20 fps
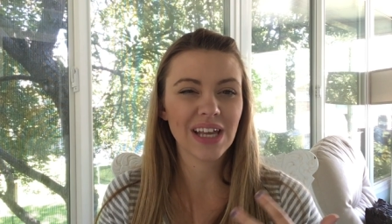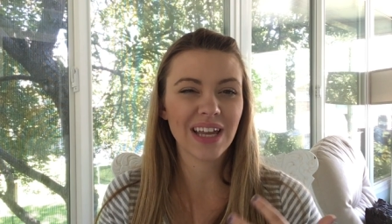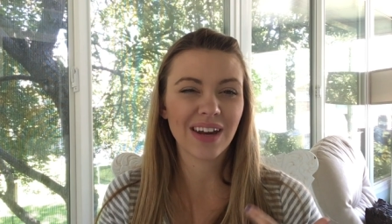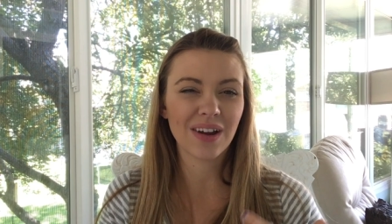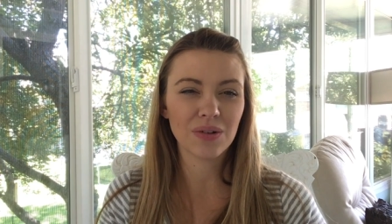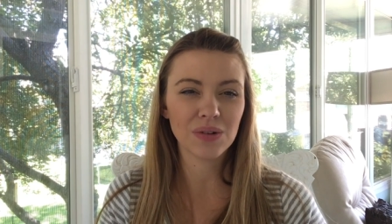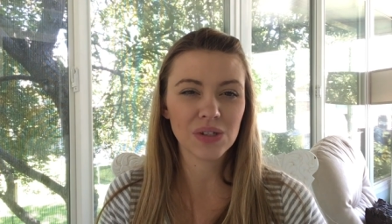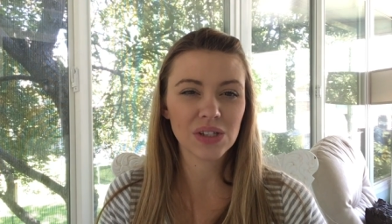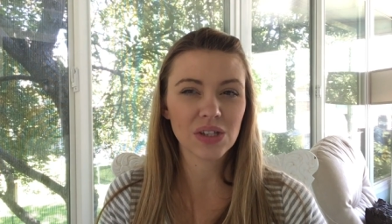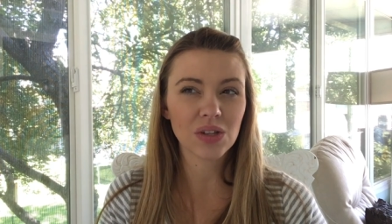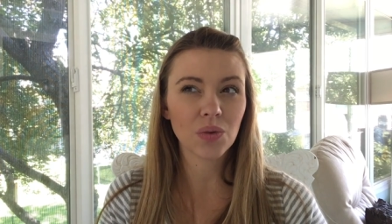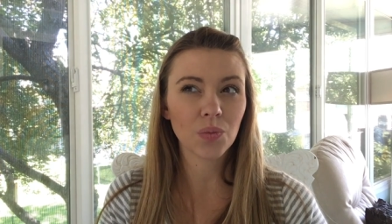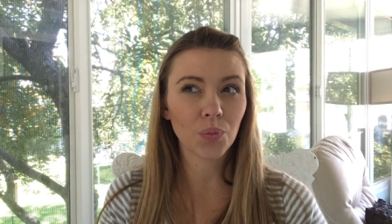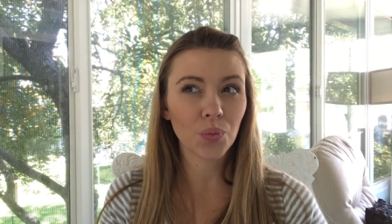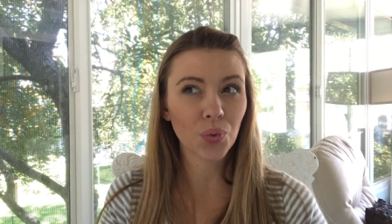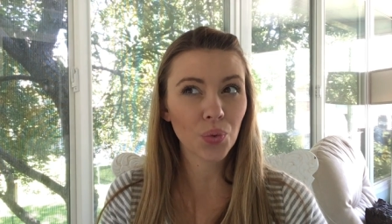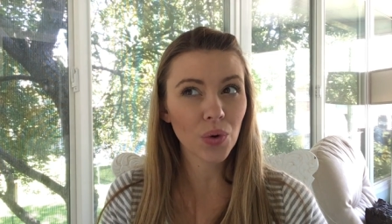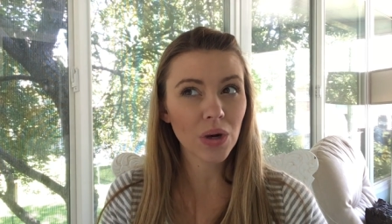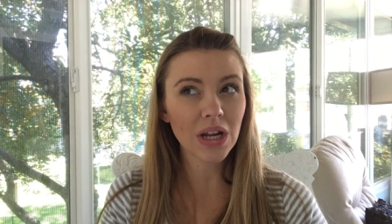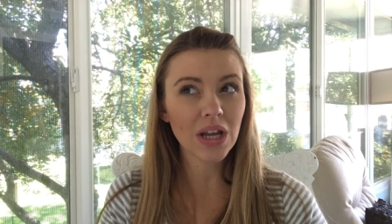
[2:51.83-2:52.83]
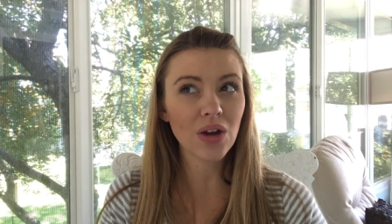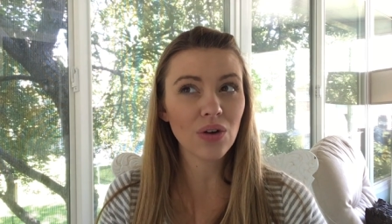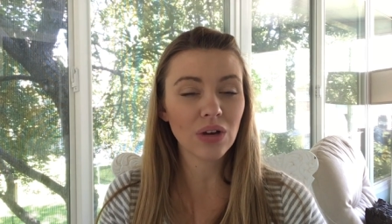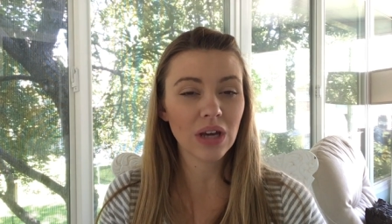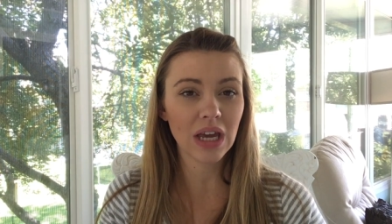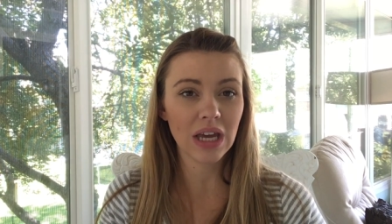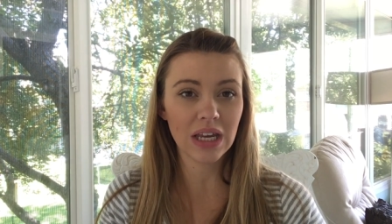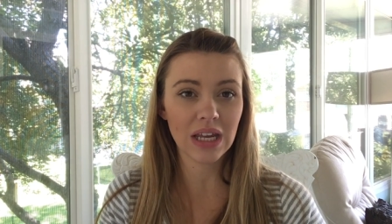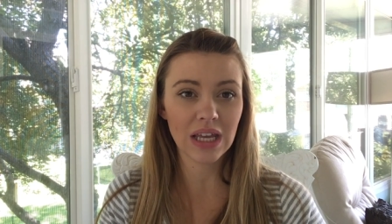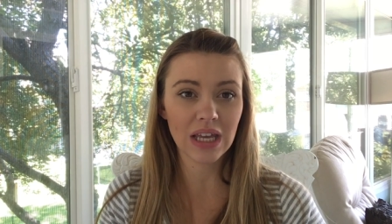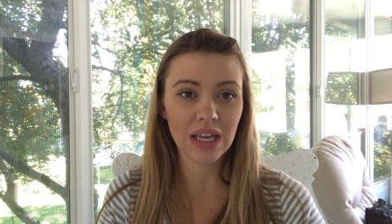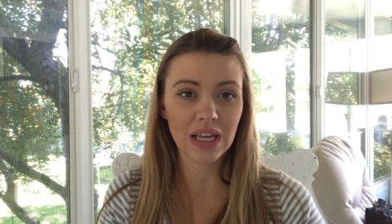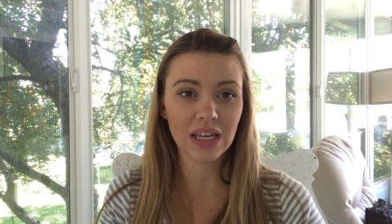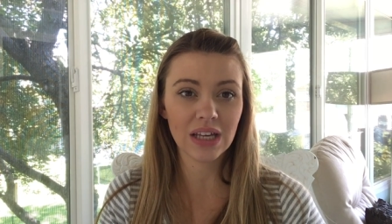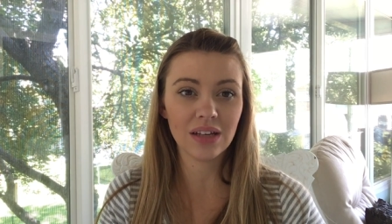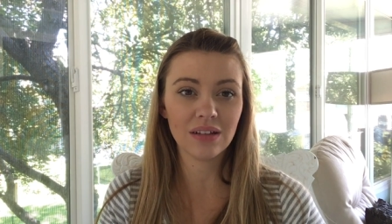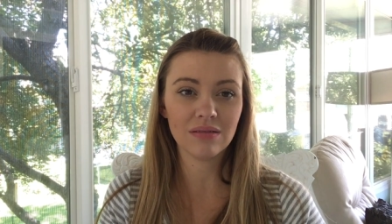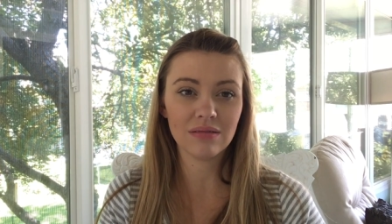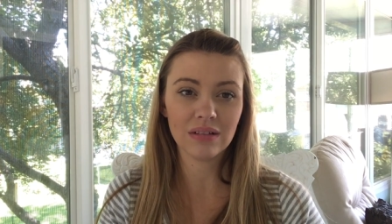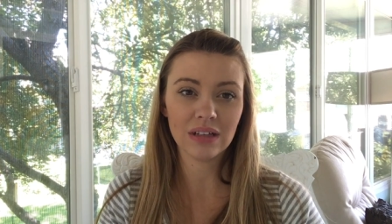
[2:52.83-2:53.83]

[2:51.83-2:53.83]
and I was pretty okay to eat